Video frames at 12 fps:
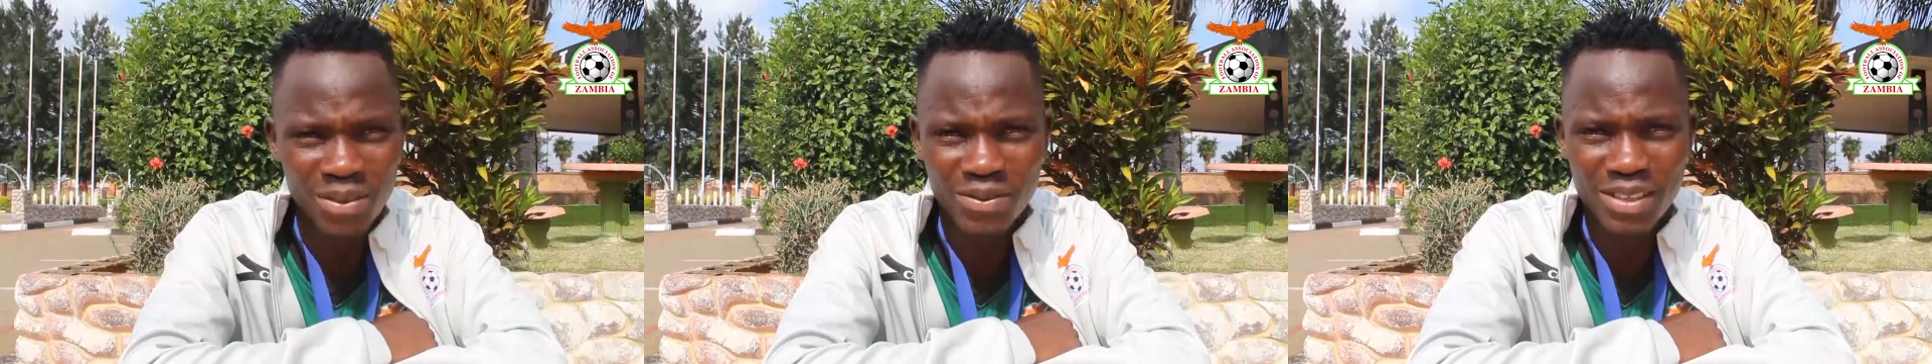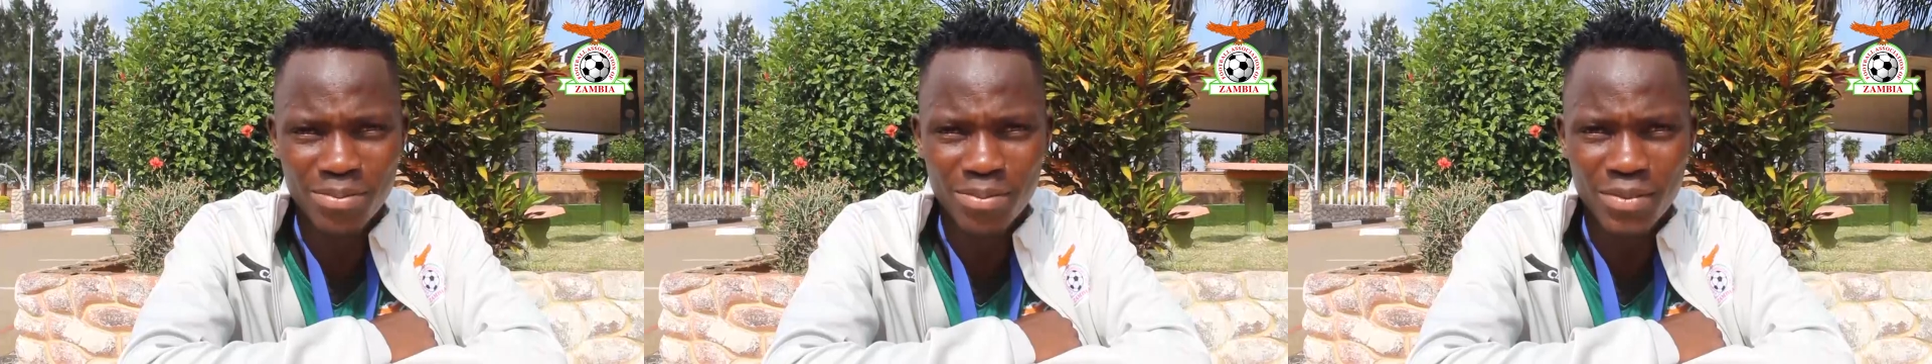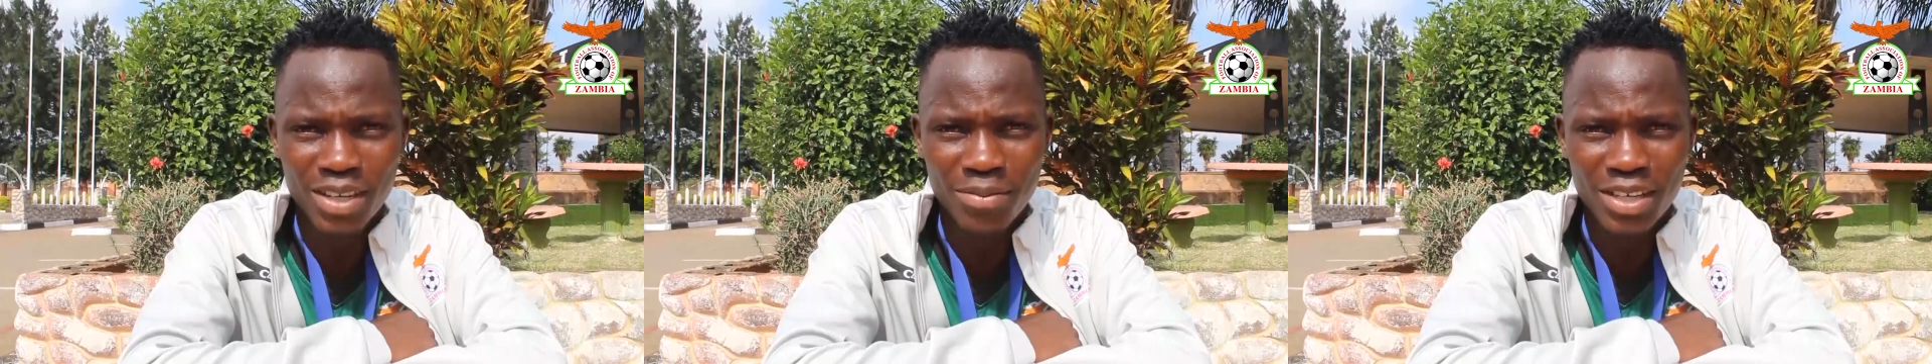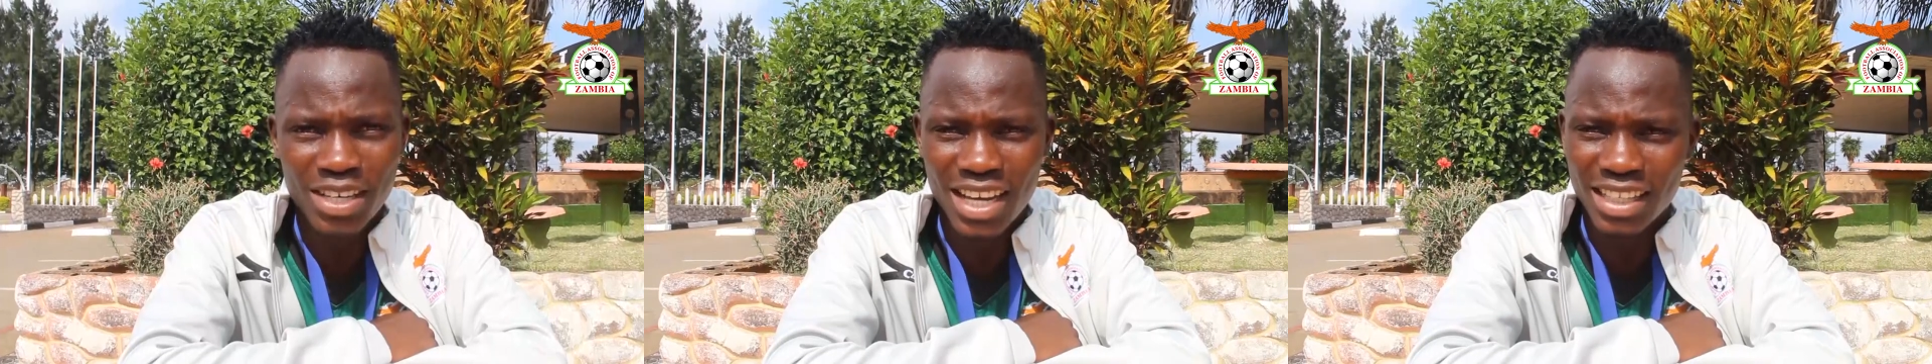have
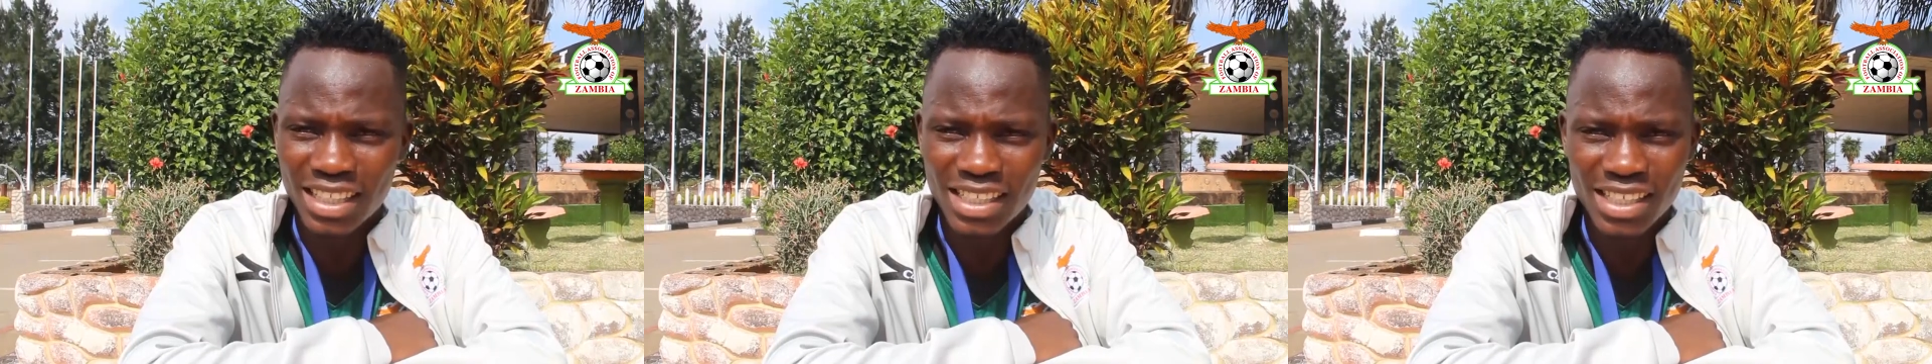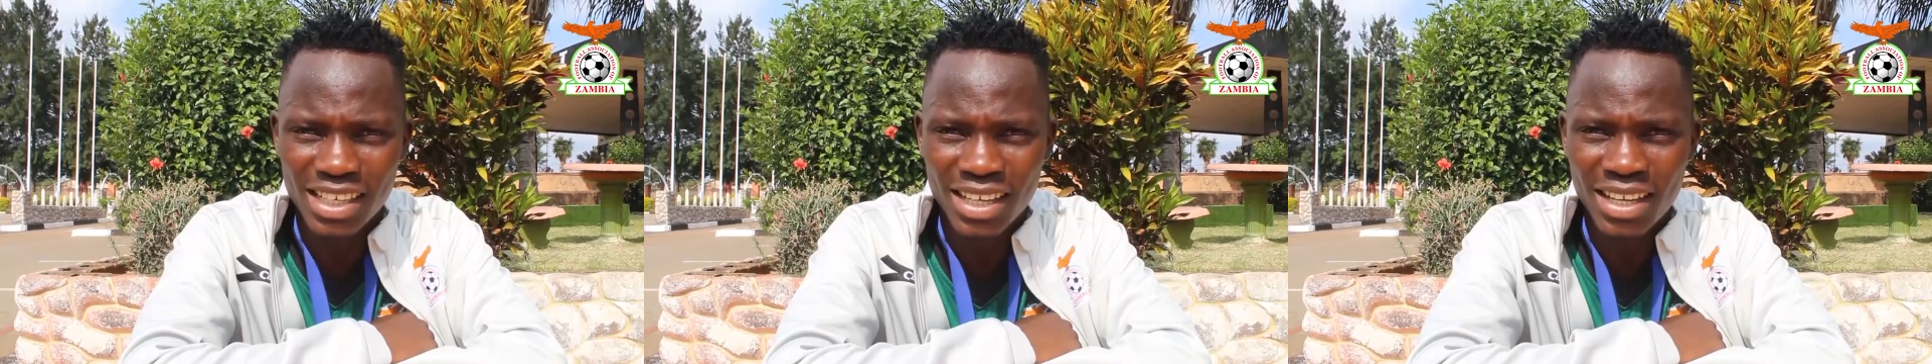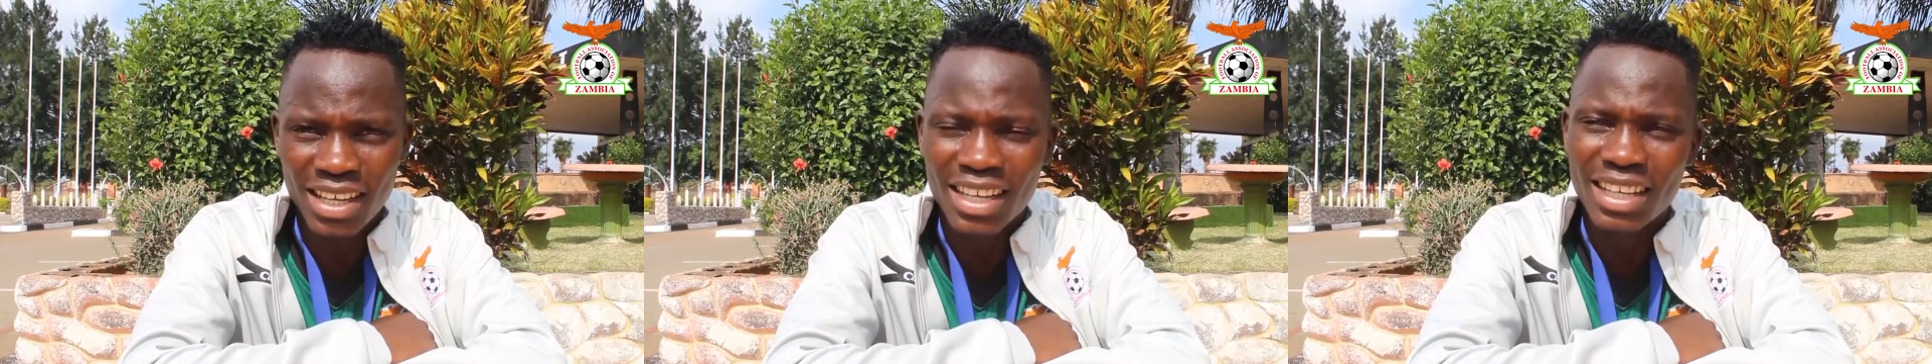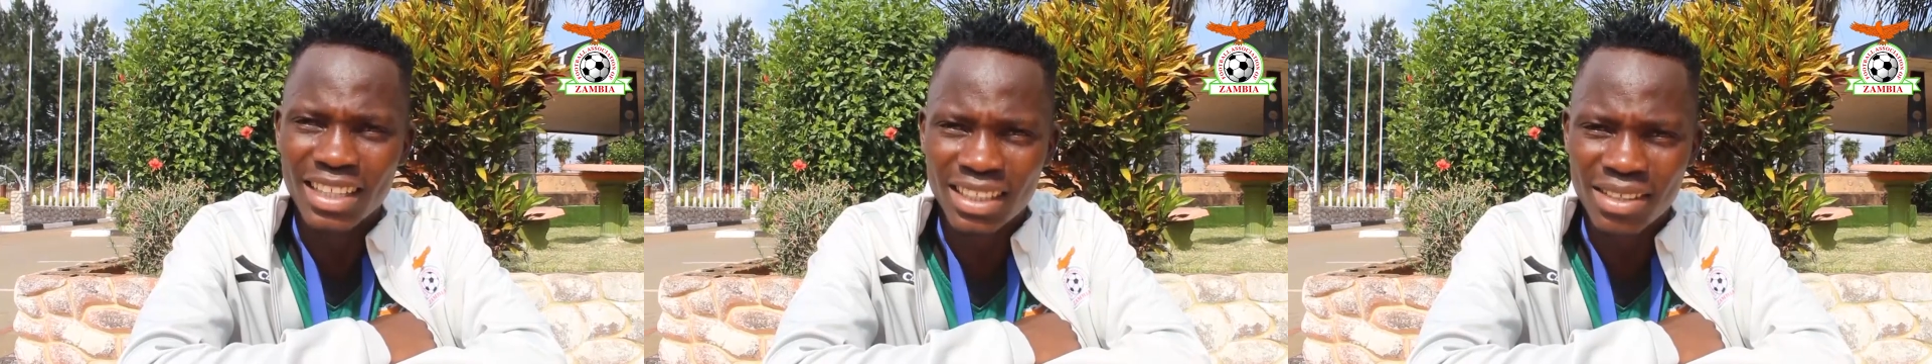done it.
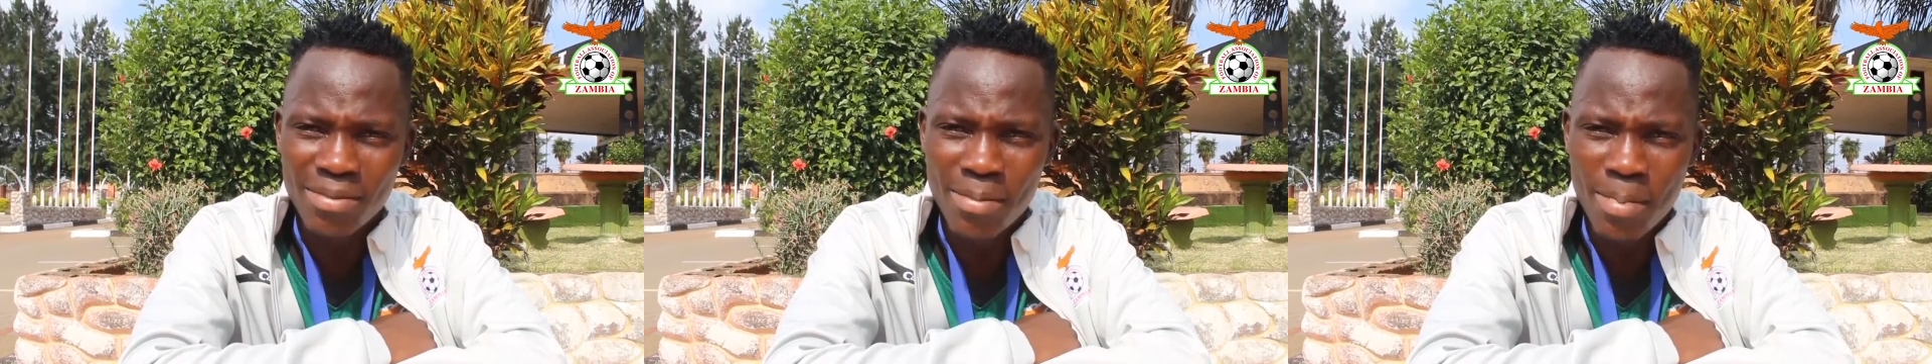Yeah.